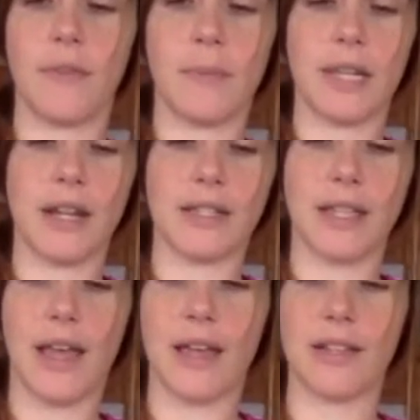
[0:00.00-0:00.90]
Give them a nice
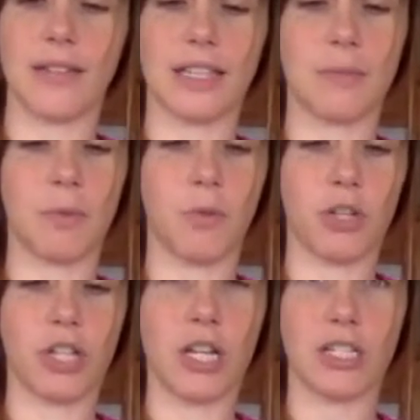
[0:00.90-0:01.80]
head that's
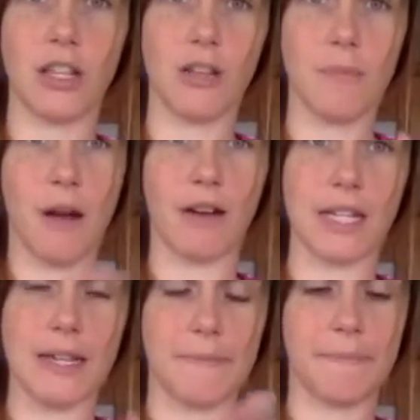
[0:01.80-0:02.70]
proportionate to their body.